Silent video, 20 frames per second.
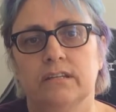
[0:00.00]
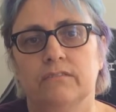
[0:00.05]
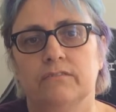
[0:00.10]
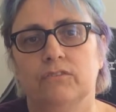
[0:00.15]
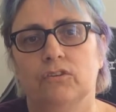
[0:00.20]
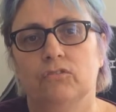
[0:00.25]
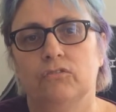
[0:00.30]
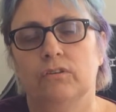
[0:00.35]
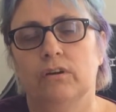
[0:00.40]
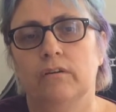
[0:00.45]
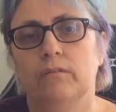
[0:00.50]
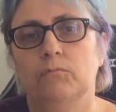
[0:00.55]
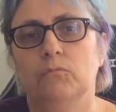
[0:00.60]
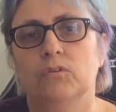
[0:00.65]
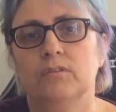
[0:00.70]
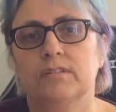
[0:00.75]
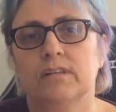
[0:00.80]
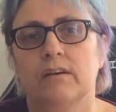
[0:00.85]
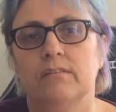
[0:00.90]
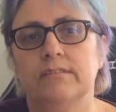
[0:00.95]
of not knowing what's
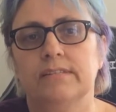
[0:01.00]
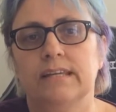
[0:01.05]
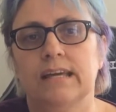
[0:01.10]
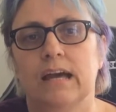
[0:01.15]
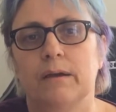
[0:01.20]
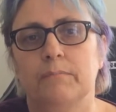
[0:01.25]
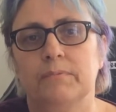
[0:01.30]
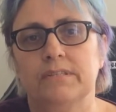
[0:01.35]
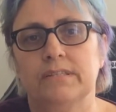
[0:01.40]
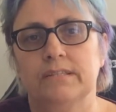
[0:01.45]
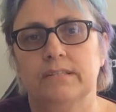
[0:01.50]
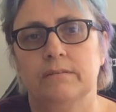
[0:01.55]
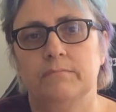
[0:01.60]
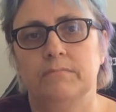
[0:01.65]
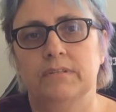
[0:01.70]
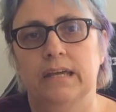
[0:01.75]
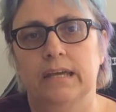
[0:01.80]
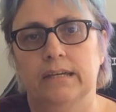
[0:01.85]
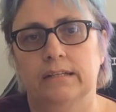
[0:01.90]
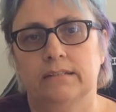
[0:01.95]
going to happen to them
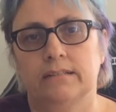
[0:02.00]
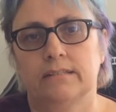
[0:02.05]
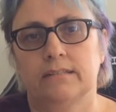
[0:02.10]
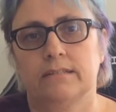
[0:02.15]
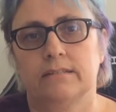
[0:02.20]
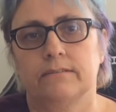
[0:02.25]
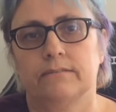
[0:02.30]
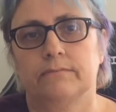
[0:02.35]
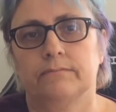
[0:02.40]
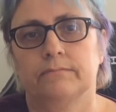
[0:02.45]
next.